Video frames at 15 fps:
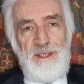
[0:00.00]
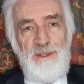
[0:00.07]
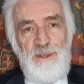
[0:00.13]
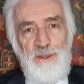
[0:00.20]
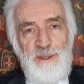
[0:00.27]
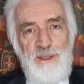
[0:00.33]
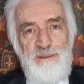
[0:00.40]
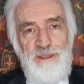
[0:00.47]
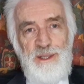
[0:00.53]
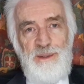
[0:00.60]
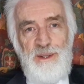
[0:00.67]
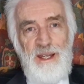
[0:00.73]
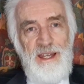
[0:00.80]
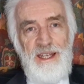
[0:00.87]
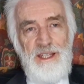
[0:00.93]
and thought of
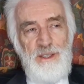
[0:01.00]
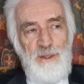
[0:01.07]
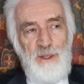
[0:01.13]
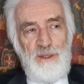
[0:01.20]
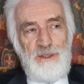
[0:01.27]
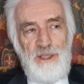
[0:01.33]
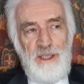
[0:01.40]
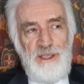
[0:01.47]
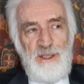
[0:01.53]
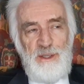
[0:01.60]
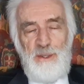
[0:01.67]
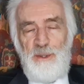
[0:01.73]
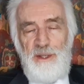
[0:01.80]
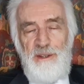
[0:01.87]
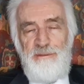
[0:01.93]
you. You're not trying to
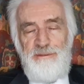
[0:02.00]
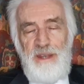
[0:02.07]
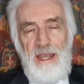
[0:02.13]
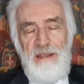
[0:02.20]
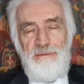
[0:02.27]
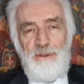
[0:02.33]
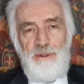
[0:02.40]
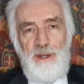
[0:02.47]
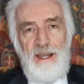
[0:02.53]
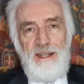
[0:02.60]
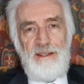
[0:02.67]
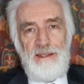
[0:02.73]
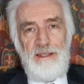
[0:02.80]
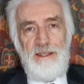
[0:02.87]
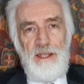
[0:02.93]
curry favour or
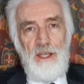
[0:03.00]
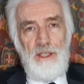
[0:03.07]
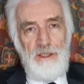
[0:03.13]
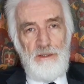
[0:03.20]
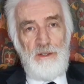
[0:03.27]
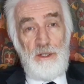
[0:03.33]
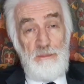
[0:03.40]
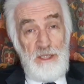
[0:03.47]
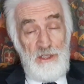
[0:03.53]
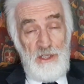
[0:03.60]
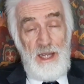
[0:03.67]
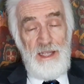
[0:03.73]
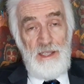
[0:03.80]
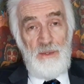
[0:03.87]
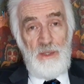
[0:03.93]
anything. You've got to be
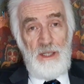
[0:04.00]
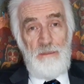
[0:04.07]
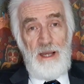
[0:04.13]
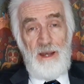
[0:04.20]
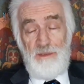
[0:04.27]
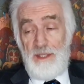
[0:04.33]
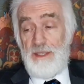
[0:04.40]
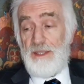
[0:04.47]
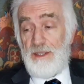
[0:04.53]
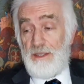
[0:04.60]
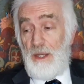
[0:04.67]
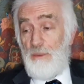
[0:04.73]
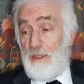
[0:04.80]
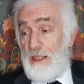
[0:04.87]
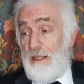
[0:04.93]
genuine about this. It's
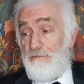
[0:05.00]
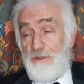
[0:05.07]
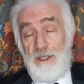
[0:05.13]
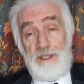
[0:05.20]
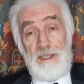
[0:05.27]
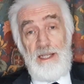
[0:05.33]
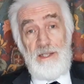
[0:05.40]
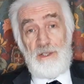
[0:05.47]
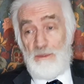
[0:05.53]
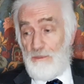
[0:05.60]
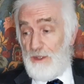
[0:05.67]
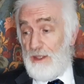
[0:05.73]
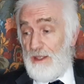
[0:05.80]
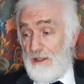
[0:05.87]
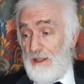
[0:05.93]
only if you see
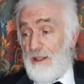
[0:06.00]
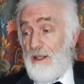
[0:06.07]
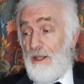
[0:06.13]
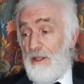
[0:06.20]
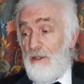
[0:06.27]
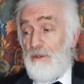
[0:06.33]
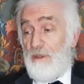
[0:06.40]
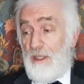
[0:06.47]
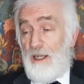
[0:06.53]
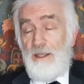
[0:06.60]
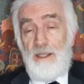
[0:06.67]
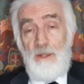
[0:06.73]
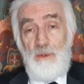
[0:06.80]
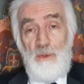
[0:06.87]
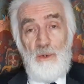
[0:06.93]
something you think, oh, I
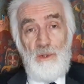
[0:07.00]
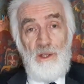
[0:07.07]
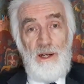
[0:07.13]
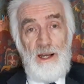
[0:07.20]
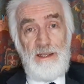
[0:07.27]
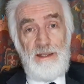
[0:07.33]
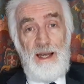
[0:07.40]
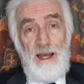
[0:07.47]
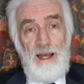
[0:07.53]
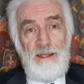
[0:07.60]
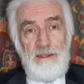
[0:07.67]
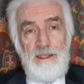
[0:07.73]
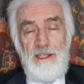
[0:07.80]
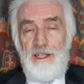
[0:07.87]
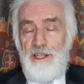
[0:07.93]
know who will like that.
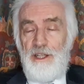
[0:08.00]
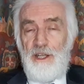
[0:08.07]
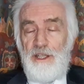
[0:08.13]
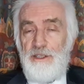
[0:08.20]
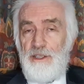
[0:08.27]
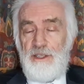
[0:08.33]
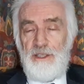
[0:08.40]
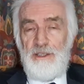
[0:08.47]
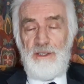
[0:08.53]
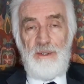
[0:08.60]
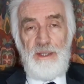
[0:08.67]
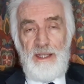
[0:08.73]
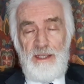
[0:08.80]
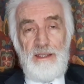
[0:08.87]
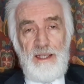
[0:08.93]
And you can do
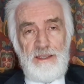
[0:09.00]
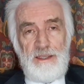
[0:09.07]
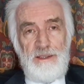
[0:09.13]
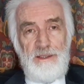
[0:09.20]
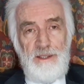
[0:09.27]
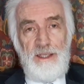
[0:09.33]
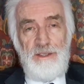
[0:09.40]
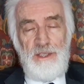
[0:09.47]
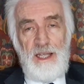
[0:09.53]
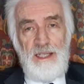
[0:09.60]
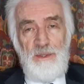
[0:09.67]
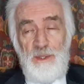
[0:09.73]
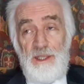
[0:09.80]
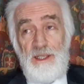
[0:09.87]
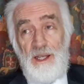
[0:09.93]
it. And that's a, a
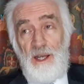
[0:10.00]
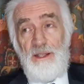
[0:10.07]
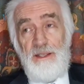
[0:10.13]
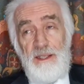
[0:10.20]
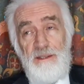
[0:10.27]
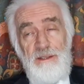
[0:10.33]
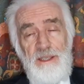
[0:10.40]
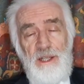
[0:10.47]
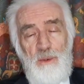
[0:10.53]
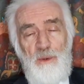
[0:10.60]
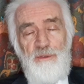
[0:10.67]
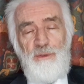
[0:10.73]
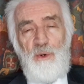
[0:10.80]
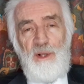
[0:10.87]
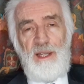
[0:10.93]
genuine thing. And, you know,
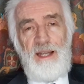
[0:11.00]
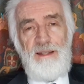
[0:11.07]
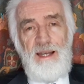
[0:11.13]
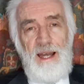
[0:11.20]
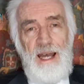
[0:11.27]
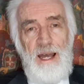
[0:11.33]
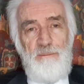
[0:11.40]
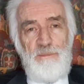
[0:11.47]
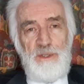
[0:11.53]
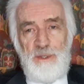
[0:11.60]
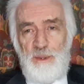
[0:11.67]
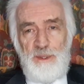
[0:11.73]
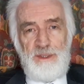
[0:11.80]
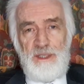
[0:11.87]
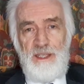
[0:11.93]
we've all had that happen
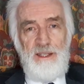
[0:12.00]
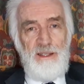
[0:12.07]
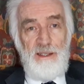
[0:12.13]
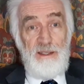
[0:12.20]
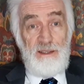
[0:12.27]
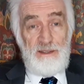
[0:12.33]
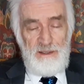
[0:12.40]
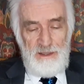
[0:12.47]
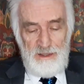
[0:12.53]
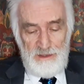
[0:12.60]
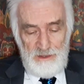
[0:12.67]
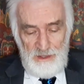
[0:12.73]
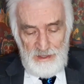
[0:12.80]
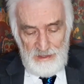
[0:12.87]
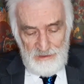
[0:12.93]
to us. And it's, it's
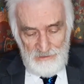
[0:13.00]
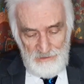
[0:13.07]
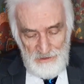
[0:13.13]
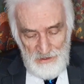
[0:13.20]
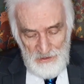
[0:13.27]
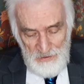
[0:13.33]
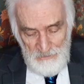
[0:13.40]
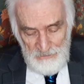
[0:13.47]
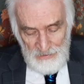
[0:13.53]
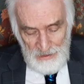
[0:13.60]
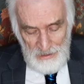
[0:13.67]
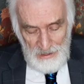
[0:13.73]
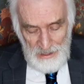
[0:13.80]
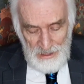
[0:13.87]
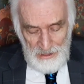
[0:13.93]
great.
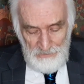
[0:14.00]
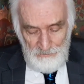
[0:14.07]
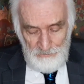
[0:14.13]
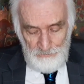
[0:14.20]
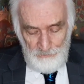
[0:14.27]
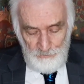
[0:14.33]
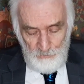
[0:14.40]
Um,